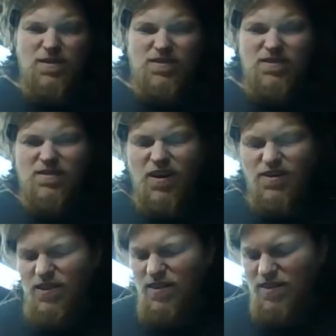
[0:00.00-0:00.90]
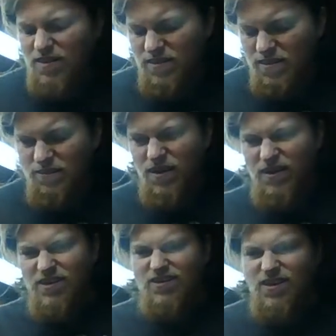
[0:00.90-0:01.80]
as this goes in and
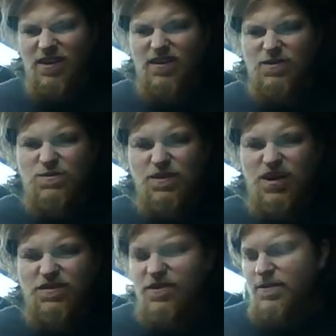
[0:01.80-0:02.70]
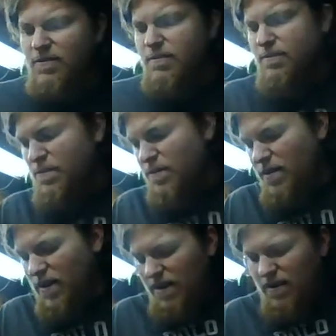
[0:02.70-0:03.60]
finally start getting some flavor,
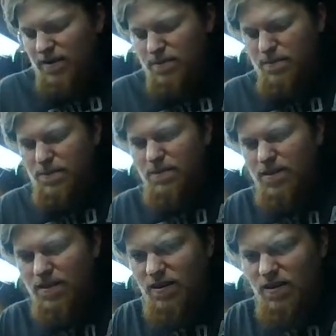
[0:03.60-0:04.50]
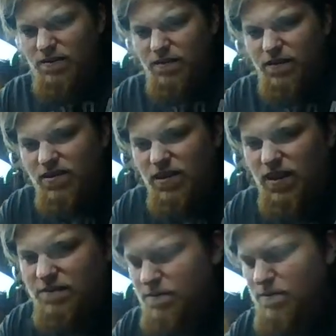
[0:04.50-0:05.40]
alright, first
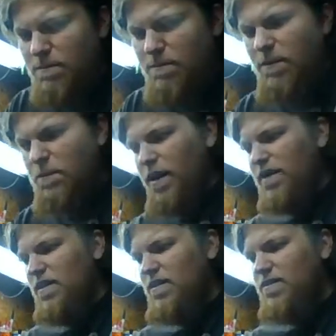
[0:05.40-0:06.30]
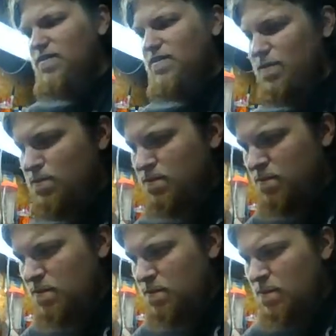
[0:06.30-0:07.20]
off, what I noticed
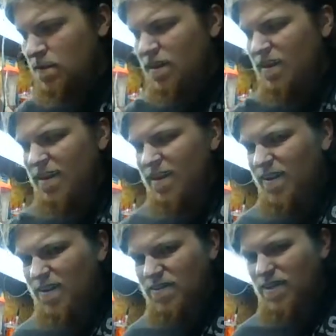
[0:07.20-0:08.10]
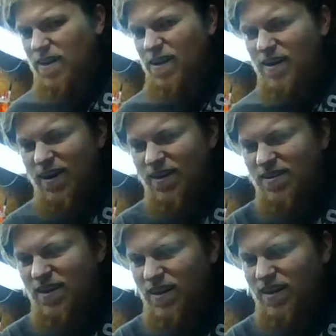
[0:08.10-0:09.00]
is it
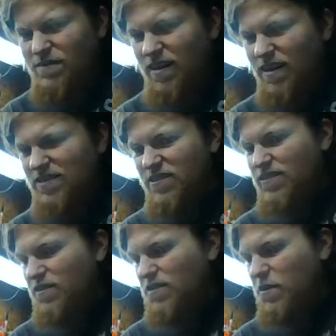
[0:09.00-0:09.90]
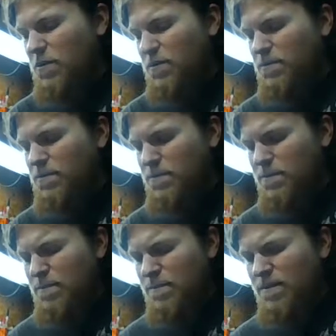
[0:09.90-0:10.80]
kicks in a lot faster than Skull.
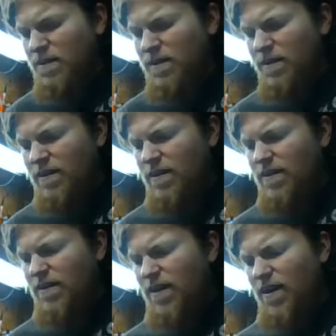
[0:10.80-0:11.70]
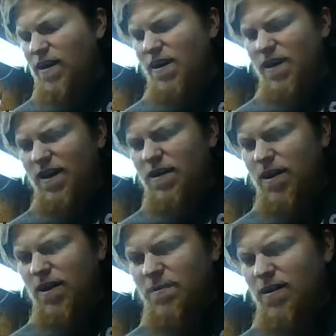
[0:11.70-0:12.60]
Okay,
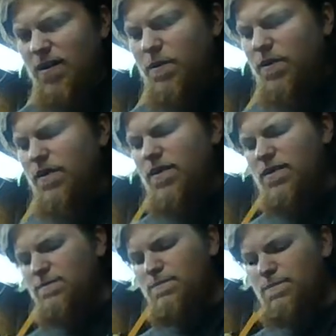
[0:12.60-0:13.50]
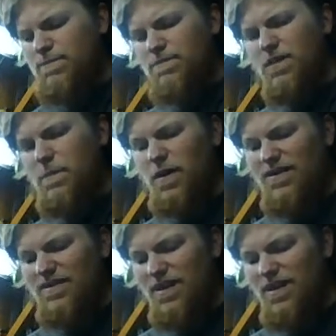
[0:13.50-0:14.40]
I'm already
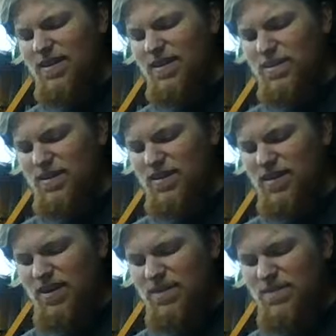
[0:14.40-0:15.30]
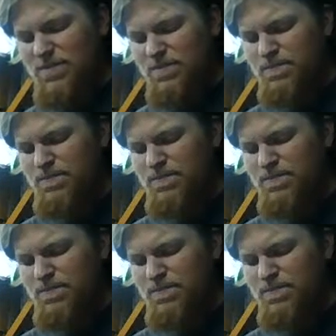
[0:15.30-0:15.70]
starting to get the minty taste.